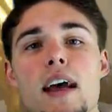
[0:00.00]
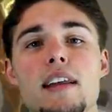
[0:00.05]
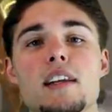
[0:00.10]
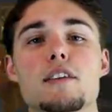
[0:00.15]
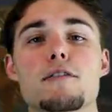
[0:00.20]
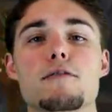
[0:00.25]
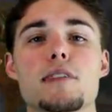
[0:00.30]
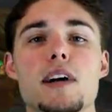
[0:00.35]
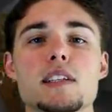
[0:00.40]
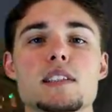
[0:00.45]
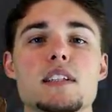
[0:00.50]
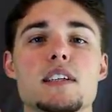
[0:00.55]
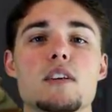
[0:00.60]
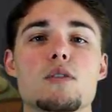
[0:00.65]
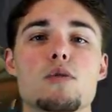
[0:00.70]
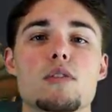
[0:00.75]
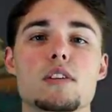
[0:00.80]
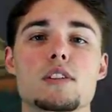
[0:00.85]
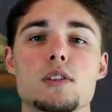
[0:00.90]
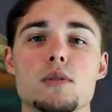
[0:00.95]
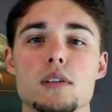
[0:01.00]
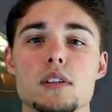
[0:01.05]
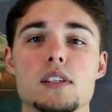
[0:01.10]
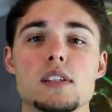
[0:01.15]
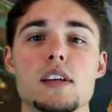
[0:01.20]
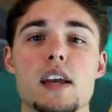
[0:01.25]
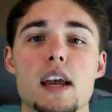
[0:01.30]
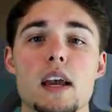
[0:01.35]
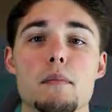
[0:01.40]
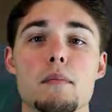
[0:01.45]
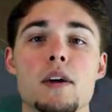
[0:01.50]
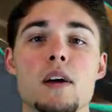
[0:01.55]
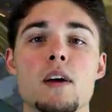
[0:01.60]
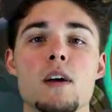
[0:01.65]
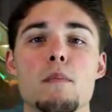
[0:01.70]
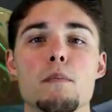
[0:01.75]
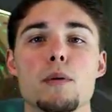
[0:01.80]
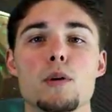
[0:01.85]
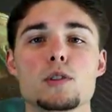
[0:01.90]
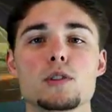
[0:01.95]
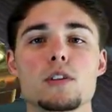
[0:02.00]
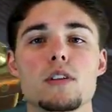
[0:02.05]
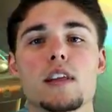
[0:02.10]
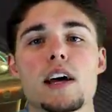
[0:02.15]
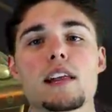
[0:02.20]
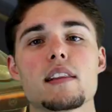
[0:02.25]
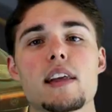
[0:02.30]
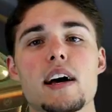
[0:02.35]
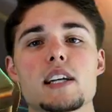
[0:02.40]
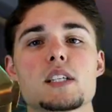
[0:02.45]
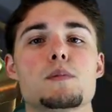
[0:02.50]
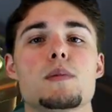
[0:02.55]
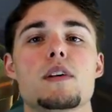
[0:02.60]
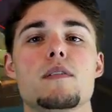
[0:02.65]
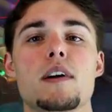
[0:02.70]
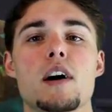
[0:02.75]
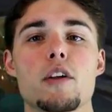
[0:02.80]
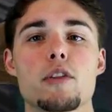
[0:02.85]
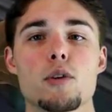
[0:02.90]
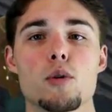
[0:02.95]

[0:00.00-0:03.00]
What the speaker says: and deflecting in order to escape, booster that last bit of health